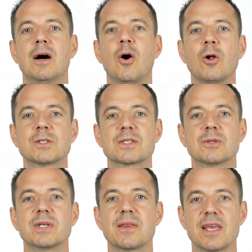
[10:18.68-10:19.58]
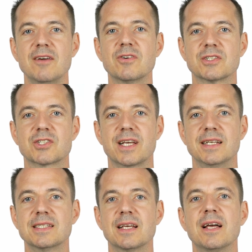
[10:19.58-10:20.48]
Also in the average
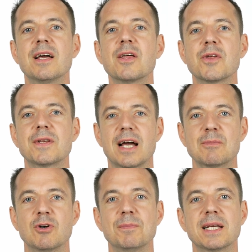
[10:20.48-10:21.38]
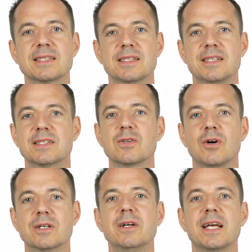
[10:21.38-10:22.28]
case, the time complexity is
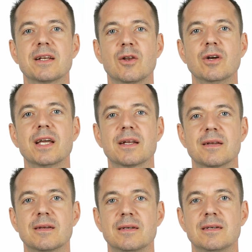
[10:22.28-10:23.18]
order n log n.